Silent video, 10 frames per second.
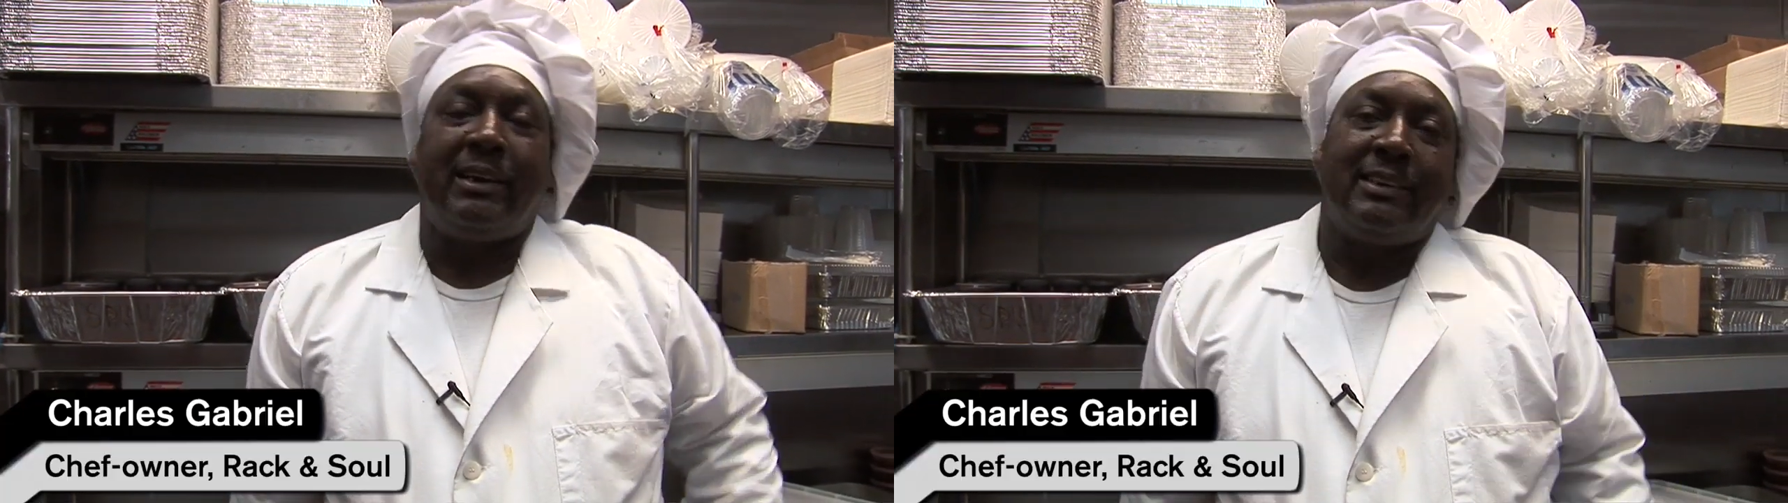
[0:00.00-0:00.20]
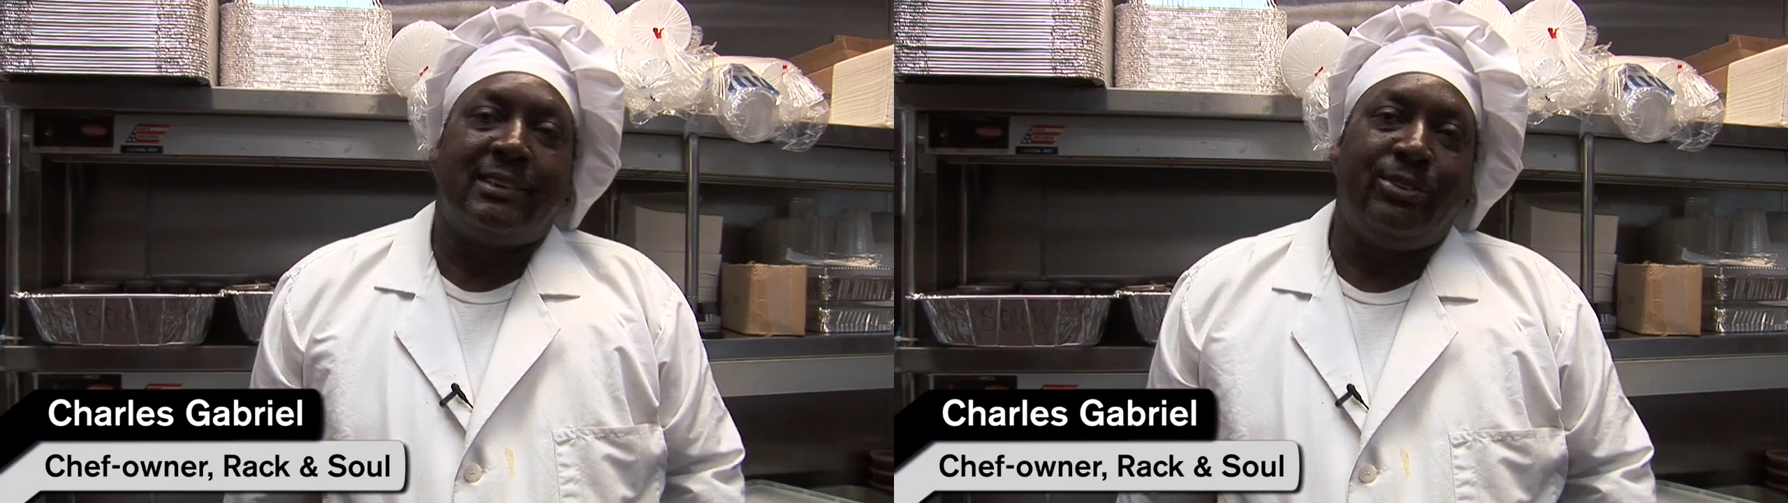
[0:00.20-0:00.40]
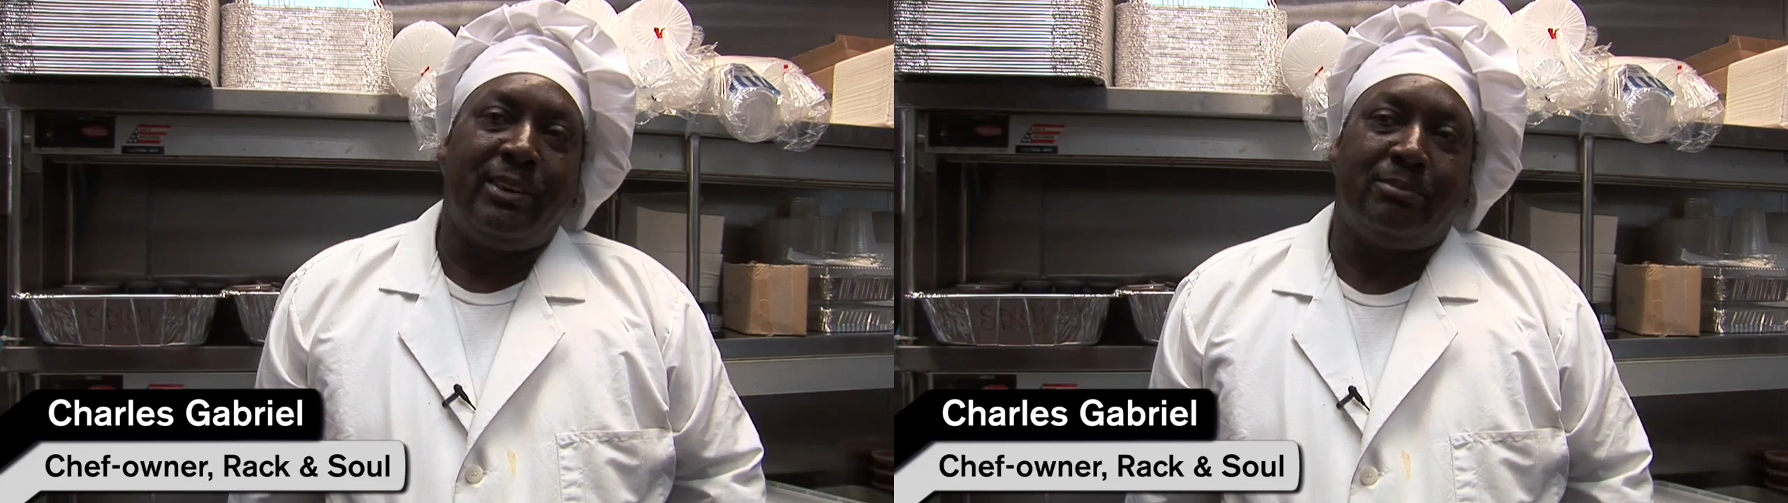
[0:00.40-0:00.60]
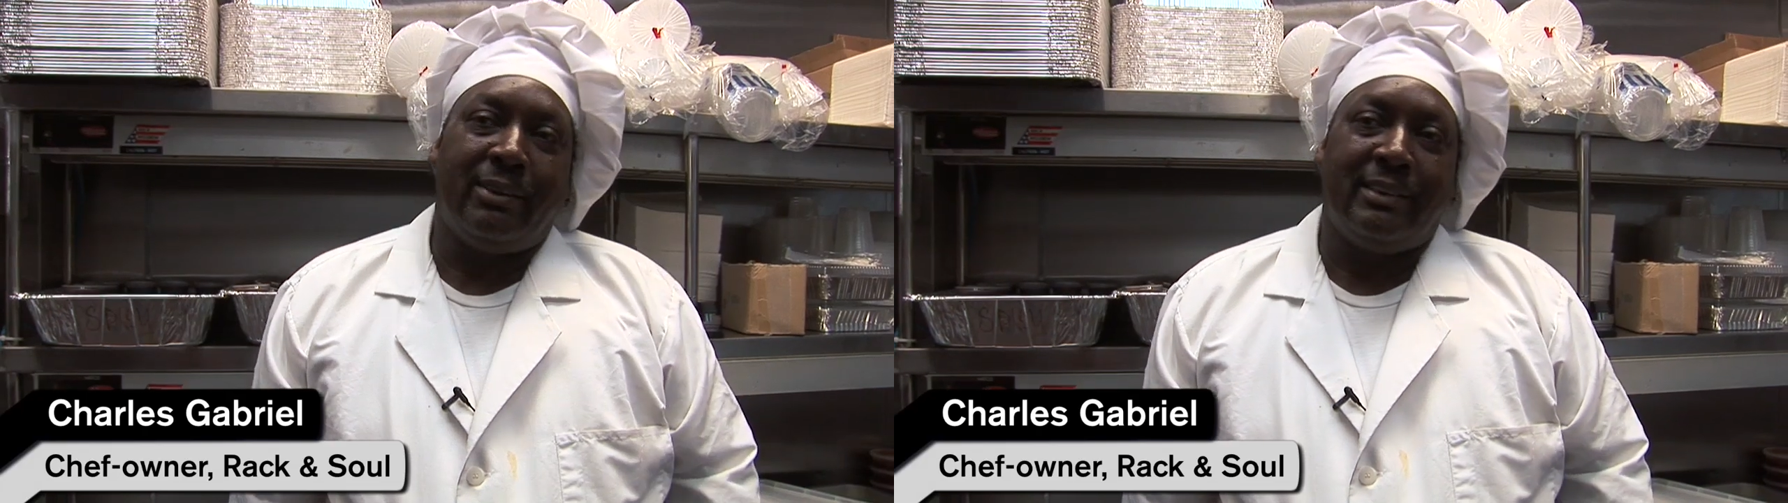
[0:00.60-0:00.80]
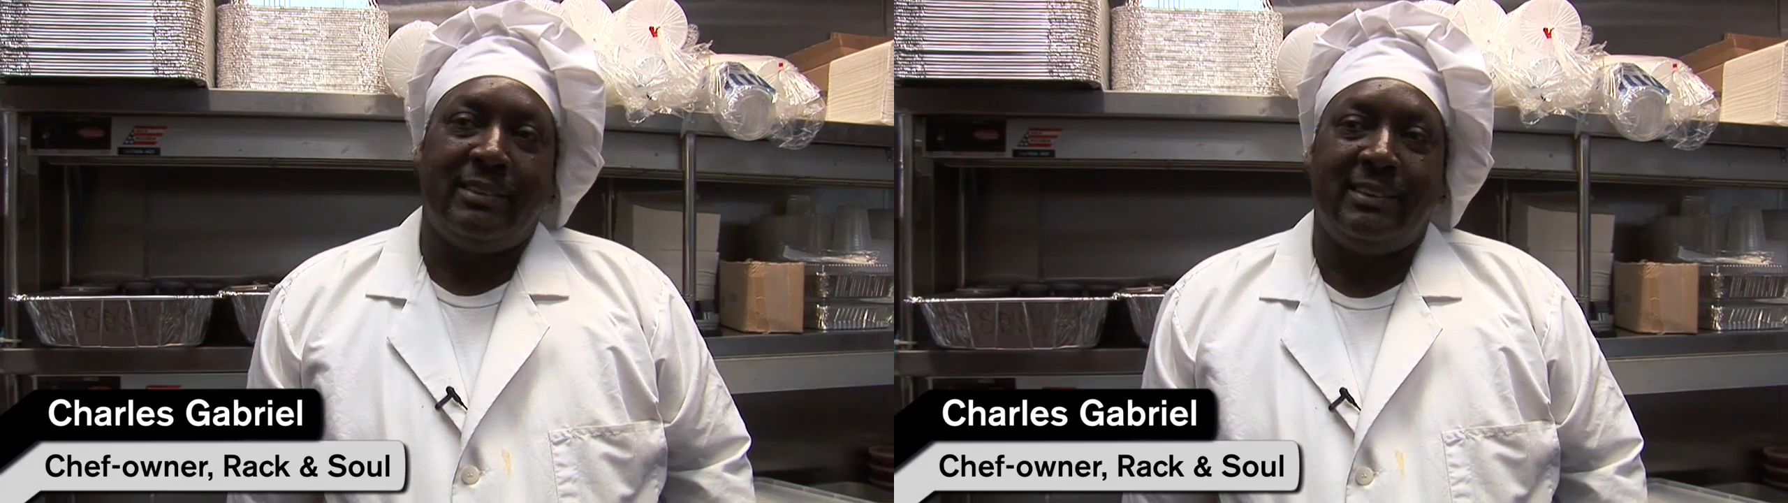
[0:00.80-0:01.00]
I got twelve
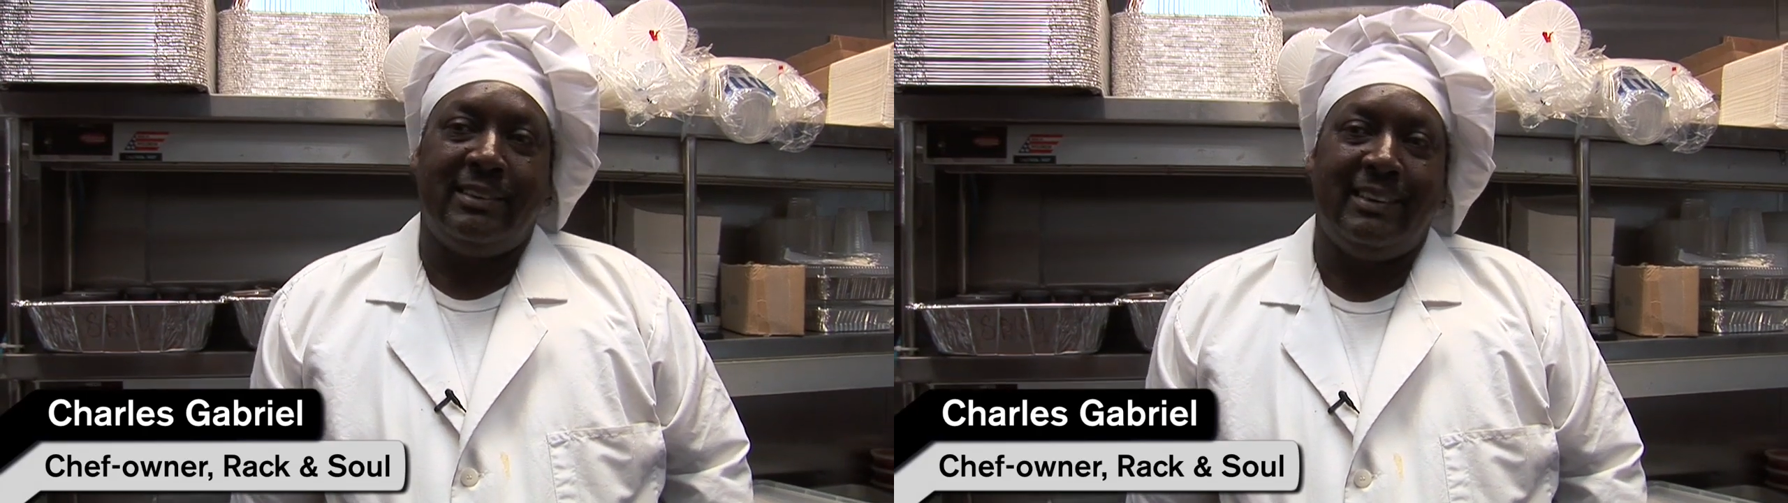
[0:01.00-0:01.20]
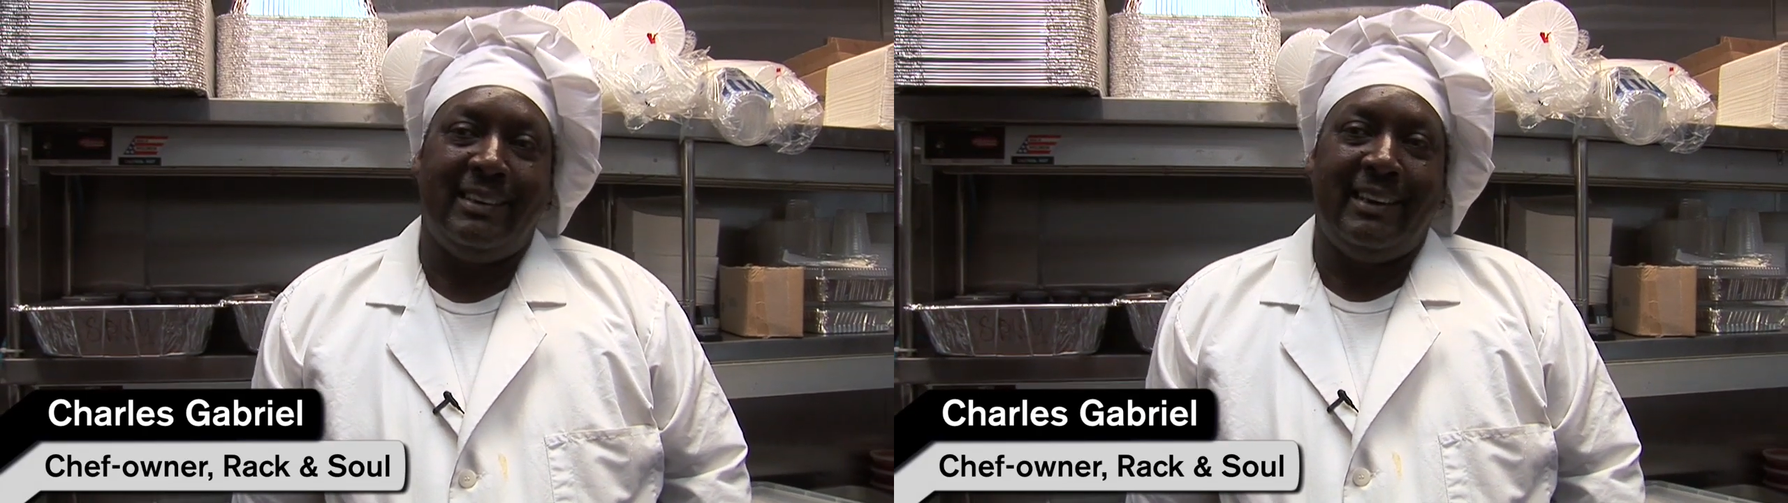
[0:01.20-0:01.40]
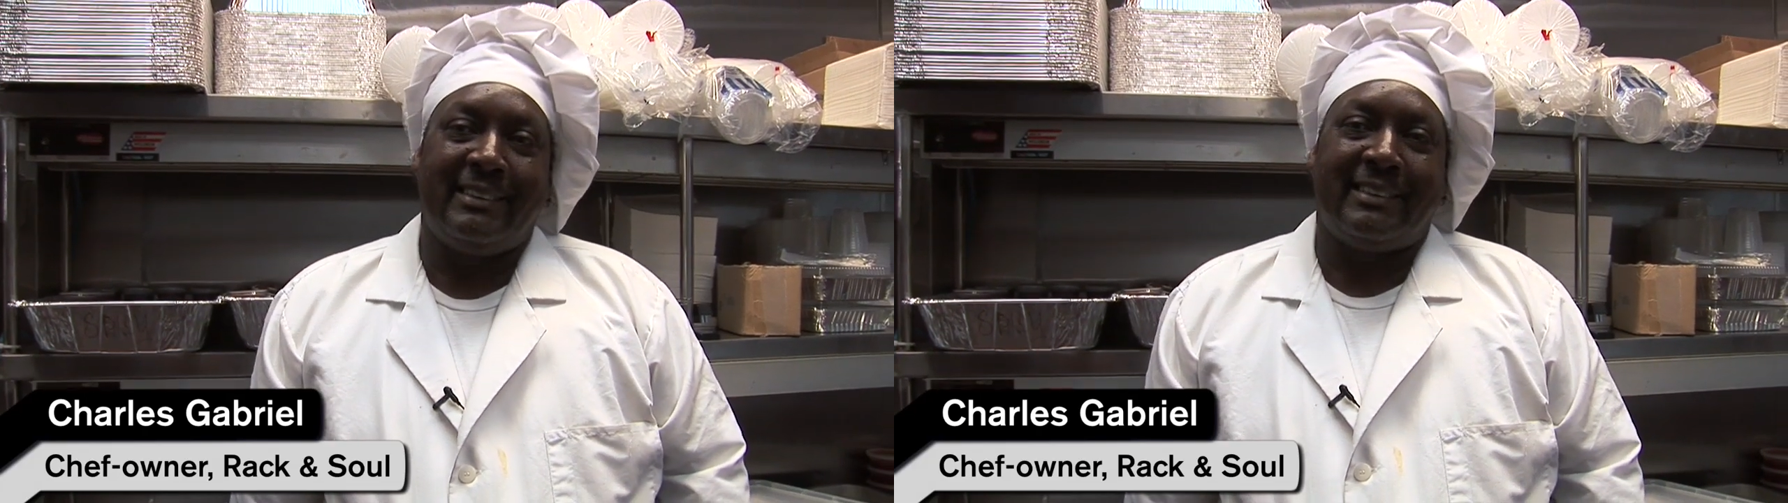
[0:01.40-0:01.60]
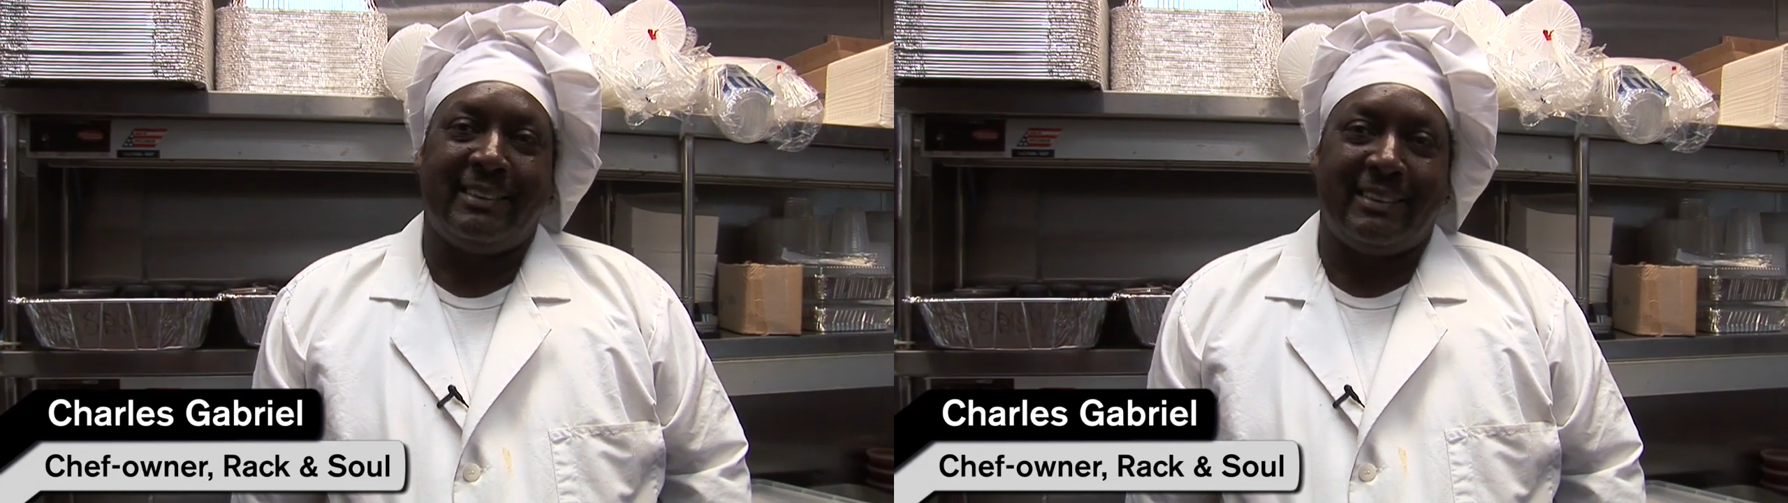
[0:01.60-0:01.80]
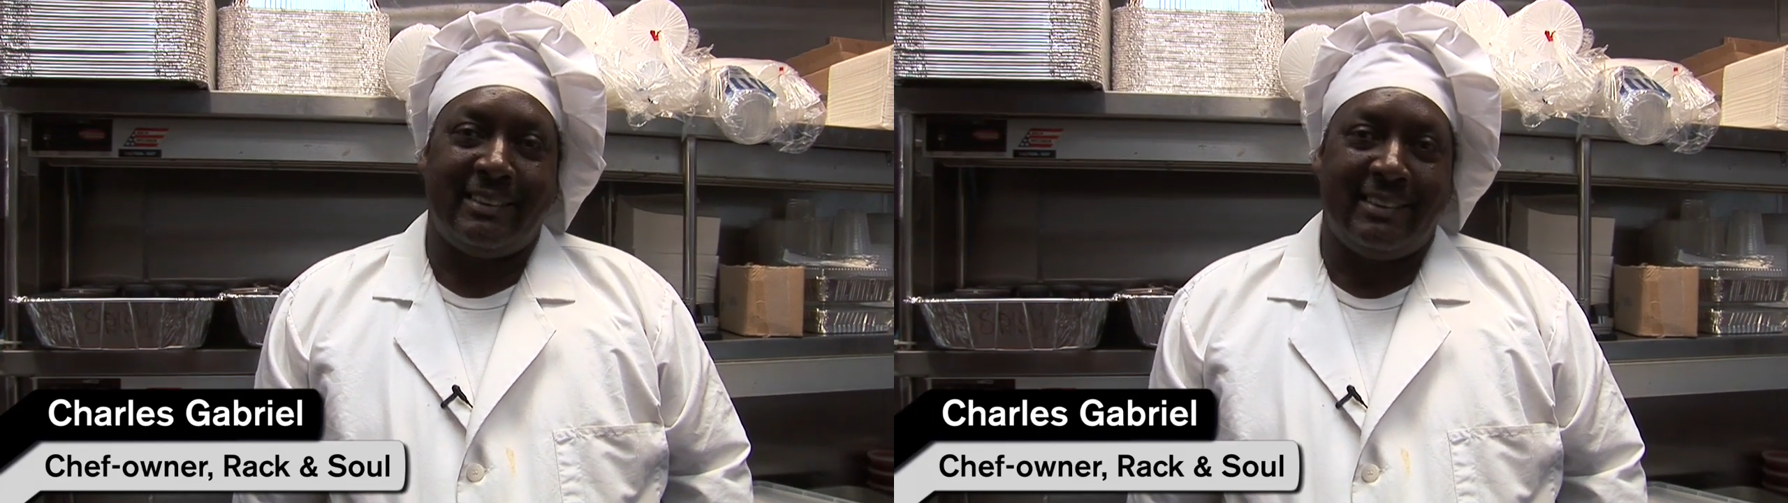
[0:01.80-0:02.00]
brothers and eight
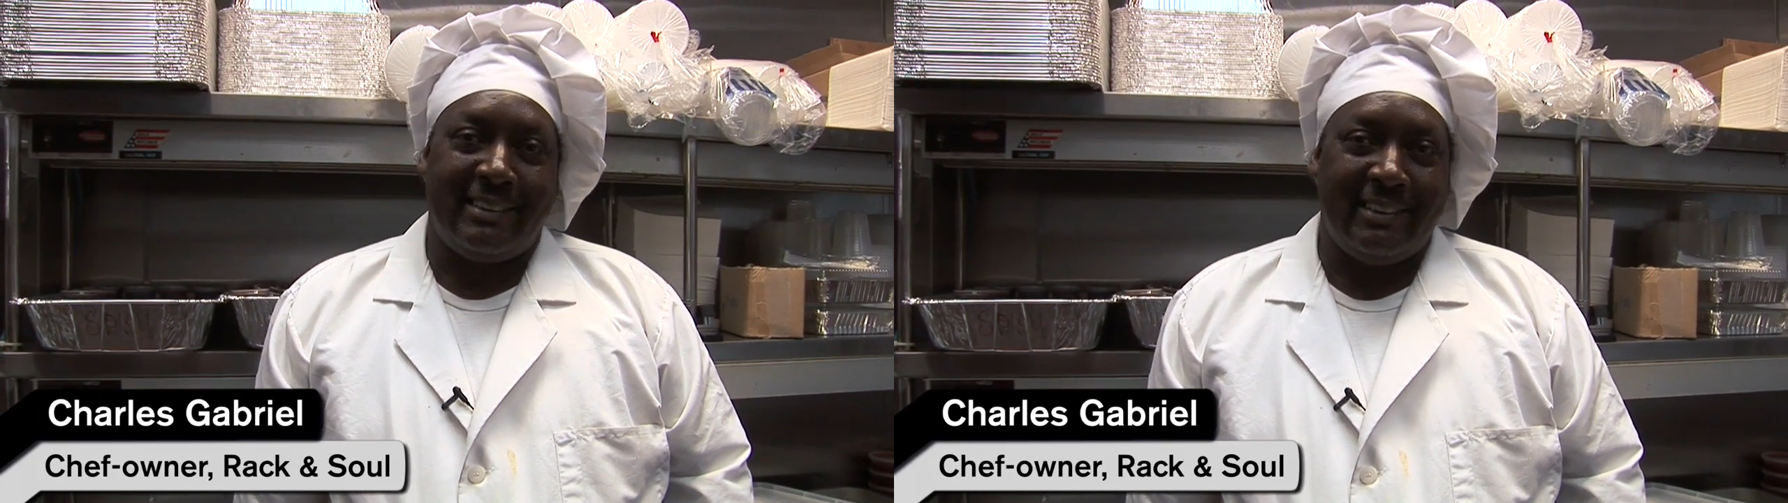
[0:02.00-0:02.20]
sisters.